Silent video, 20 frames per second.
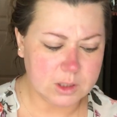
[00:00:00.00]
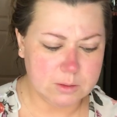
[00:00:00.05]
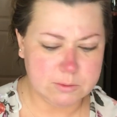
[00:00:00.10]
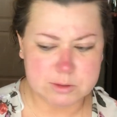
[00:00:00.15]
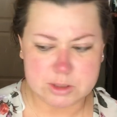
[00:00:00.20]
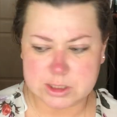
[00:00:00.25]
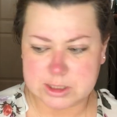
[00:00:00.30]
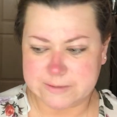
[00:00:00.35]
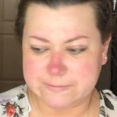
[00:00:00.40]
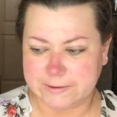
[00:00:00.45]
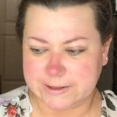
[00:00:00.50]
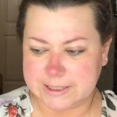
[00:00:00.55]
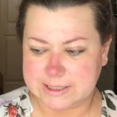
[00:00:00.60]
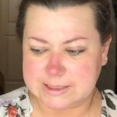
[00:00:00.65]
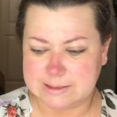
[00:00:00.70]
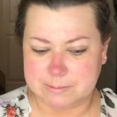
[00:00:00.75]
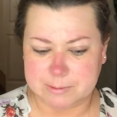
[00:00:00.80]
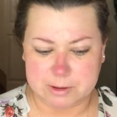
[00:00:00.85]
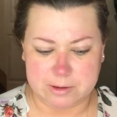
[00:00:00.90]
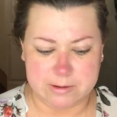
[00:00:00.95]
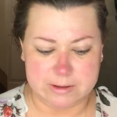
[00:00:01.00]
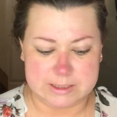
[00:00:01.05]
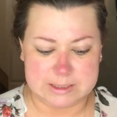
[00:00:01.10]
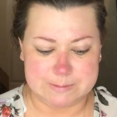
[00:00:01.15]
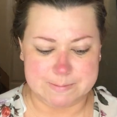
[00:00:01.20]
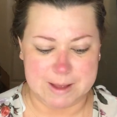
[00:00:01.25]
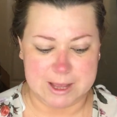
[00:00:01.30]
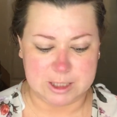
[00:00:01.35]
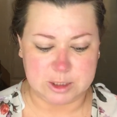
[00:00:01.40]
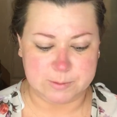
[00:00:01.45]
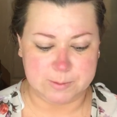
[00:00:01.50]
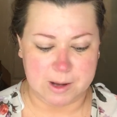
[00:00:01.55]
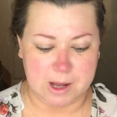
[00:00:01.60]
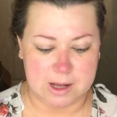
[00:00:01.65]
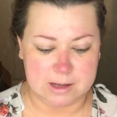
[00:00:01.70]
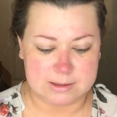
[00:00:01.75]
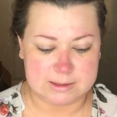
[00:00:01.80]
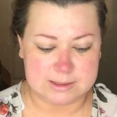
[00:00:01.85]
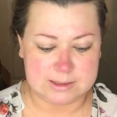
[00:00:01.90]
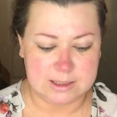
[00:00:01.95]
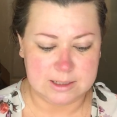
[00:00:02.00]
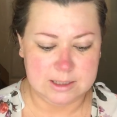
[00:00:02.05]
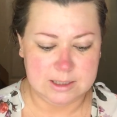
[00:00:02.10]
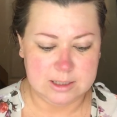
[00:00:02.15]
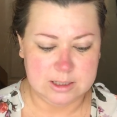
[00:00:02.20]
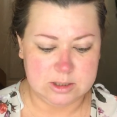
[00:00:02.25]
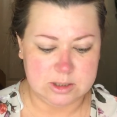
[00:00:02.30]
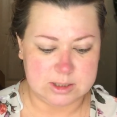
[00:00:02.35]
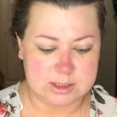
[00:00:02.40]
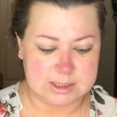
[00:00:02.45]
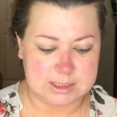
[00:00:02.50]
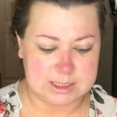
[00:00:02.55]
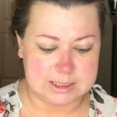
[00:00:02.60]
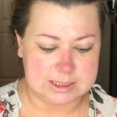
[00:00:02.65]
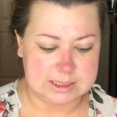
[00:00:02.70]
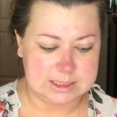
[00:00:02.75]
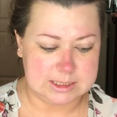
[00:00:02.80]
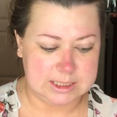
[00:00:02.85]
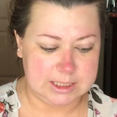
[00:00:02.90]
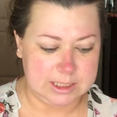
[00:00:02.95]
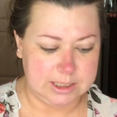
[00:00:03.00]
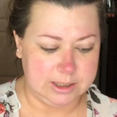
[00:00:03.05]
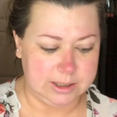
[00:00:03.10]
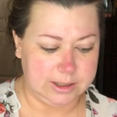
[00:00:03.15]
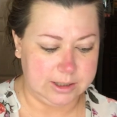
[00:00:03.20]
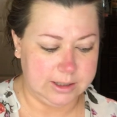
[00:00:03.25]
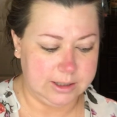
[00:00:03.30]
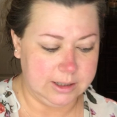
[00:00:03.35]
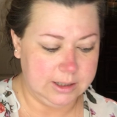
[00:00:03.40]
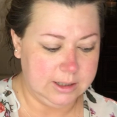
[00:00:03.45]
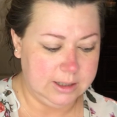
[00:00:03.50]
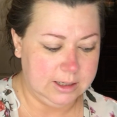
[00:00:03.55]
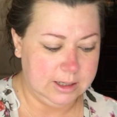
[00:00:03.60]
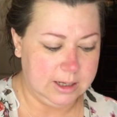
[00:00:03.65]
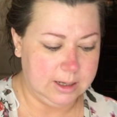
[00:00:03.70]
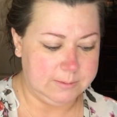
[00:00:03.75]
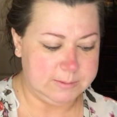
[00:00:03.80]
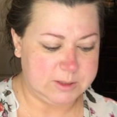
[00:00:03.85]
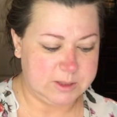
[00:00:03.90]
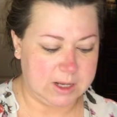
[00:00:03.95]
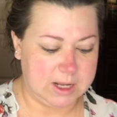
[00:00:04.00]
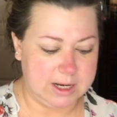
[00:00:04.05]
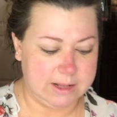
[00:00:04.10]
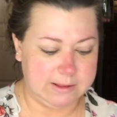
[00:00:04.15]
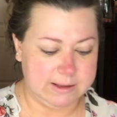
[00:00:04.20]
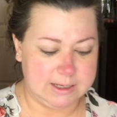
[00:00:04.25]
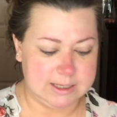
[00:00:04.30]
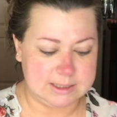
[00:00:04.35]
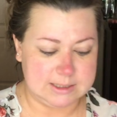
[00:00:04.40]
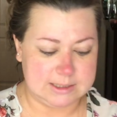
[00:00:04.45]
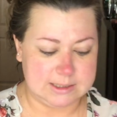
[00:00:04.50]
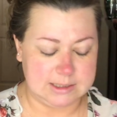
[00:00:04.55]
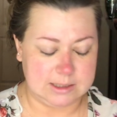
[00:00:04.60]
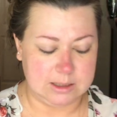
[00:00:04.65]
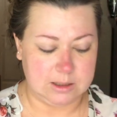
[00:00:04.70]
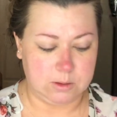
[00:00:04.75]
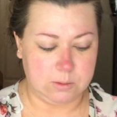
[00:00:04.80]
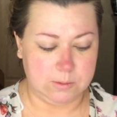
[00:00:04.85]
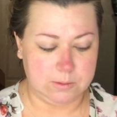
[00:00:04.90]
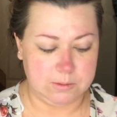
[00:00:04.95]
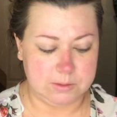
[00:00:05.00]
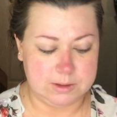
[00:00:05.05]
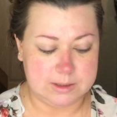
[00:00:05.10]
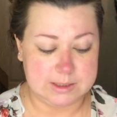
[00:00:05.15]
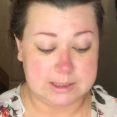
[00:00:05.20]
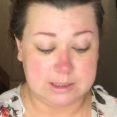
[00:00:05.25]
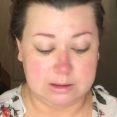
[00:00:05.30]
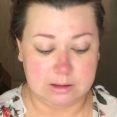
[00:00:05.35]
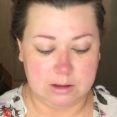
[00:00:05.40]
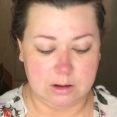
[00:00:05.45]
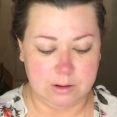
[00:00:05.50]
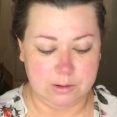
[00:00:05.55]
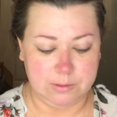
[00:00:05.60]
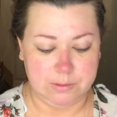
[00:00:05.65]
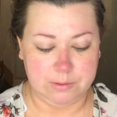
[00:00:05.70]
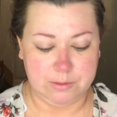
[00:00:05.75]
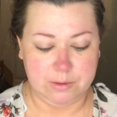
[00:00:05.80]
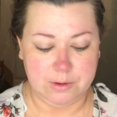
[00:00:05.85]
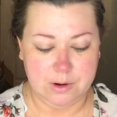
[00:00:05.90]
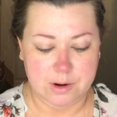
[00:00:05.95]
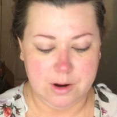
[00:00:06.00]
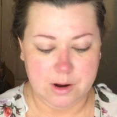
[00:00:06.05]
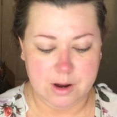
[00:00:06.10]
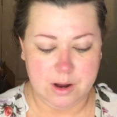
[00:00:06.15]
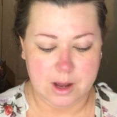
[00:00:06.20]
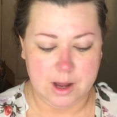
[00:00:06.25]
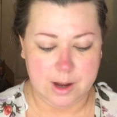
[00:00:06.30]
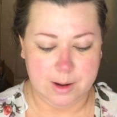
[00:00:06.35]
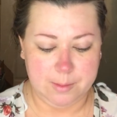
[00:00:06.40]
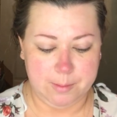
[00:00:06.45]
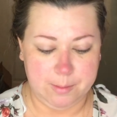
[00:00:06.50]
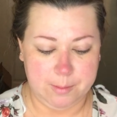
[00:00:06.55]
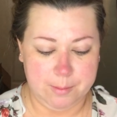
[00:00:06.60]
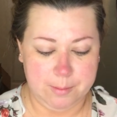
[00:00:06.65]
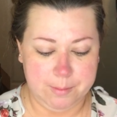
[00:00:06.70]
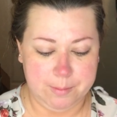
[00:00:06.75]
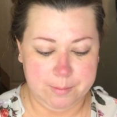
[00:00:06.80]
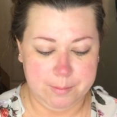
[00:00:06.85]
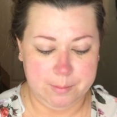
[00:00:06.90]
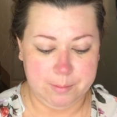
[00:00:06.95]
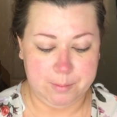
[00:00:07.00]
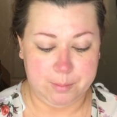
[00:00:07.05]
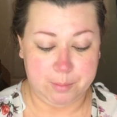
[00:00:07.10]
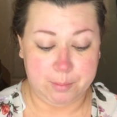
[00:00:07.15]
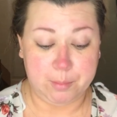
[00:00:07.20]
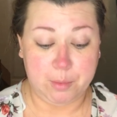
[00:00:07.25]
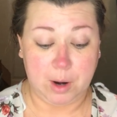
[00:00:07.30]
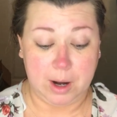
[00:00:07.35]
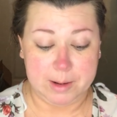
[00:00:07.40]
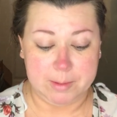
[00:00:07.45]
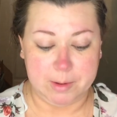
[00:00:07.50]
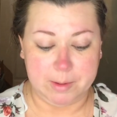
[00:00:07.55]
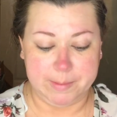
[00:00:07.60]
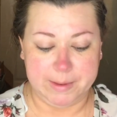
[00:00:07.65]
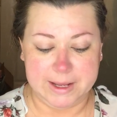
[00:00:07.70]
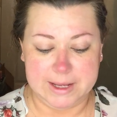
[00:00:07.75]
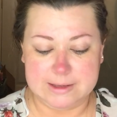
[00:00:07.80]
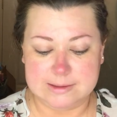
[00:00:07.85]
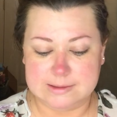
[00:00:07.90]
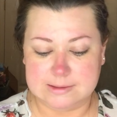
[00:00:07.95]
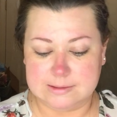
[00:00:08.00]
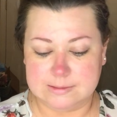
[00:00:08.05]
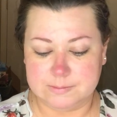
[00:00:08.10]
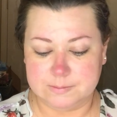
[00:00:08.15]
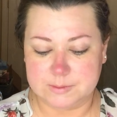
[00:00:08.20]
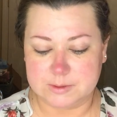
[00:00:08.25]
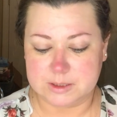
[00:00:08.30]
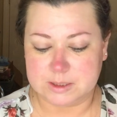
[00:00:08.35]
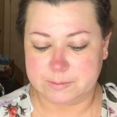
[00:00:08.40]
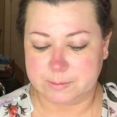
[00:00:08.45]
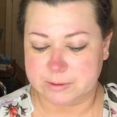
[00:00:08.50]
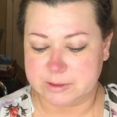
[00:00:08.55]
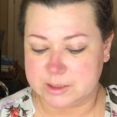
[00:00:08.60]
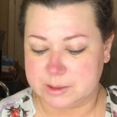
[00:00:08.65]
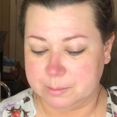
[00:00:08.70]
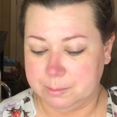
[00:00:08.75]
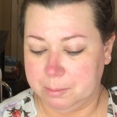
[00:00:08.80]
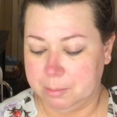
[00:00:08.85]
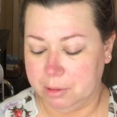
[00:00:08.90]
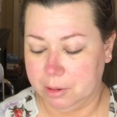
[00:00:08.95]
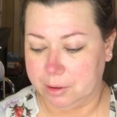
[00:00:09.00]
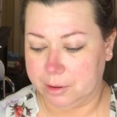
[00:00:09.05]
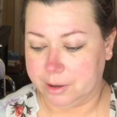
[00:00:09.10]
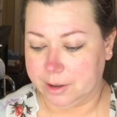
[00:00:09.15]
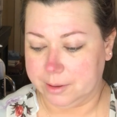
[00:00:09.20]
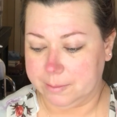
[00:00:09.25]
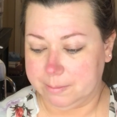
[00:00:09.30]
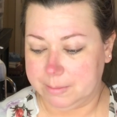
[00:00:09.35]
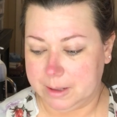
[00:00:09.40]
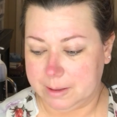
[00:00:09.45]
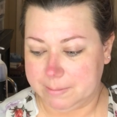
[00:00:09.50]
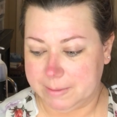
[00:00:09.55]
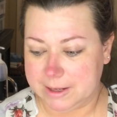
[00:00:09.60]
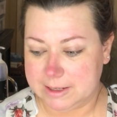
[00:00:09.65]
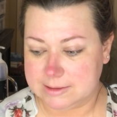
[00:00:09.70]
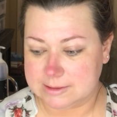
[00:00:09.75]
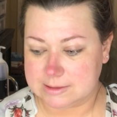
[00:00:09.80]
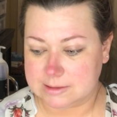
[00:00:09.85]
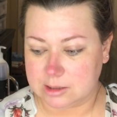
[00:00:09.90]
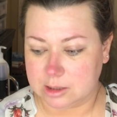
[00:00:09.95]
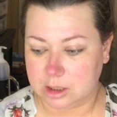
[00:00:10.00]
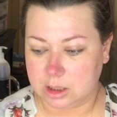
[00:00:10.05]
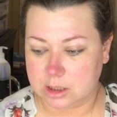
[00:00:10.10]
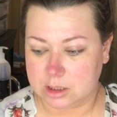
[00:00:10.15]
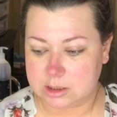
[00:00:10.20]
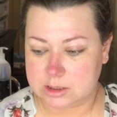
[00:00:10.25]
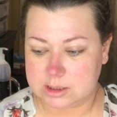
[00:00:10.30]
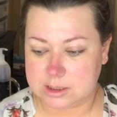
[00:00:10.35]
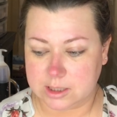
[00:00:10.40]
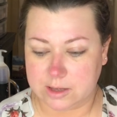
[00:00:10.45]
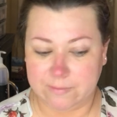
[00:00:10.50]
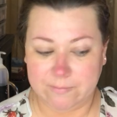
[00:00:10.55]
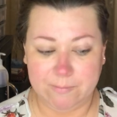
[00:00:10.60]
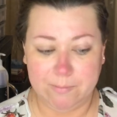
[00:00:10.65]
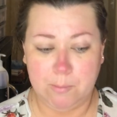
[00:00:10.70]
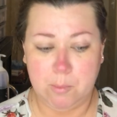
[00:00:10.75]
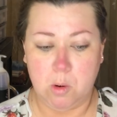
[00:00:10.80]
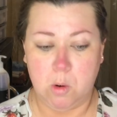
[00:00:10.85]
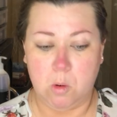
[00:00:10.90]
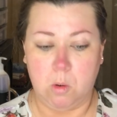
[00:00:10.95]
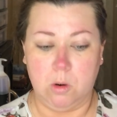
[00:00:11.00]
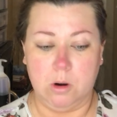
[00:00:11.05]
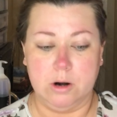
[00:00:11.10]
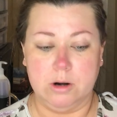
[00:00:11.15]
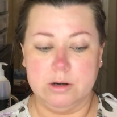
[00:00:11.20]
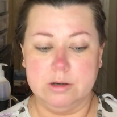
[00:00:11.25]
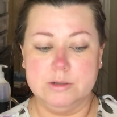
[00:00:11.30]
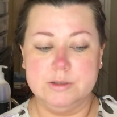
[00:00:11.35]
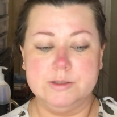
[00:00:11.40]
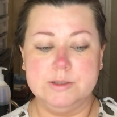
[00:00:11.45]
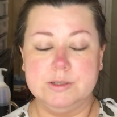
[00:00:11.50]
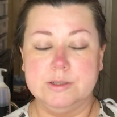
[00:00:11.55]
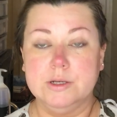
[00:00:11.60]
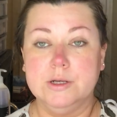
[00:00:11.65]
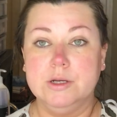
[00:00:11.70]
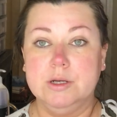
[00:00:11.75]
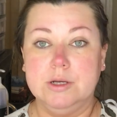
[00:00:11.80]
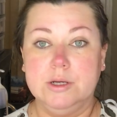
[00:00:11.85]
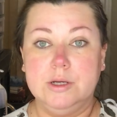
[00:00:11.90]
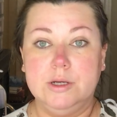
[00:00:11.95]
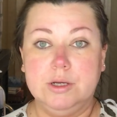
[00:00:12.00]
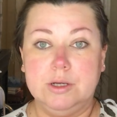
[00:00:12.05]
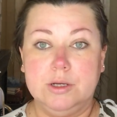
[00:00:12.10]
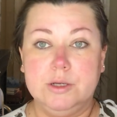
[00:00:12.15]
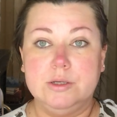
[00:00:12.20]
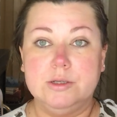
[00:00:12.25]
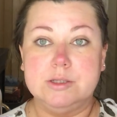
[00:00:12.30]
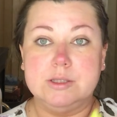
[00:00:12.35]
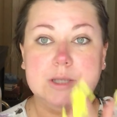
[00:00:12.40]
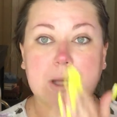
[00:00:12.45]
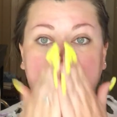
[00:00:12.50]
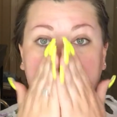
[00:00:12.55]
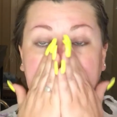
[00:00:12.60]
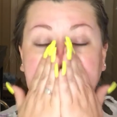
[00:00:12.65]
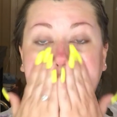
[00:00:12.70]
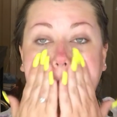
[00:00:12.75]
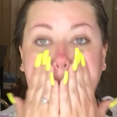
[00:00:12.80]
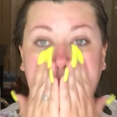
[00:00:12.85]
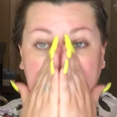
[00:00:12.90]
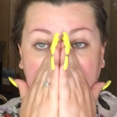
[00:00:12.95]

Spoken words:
which is very similar to the Smashbox, just because it's here. So kind of like a silicone primer base. It's supposed to blur and minimize the looks of pores. So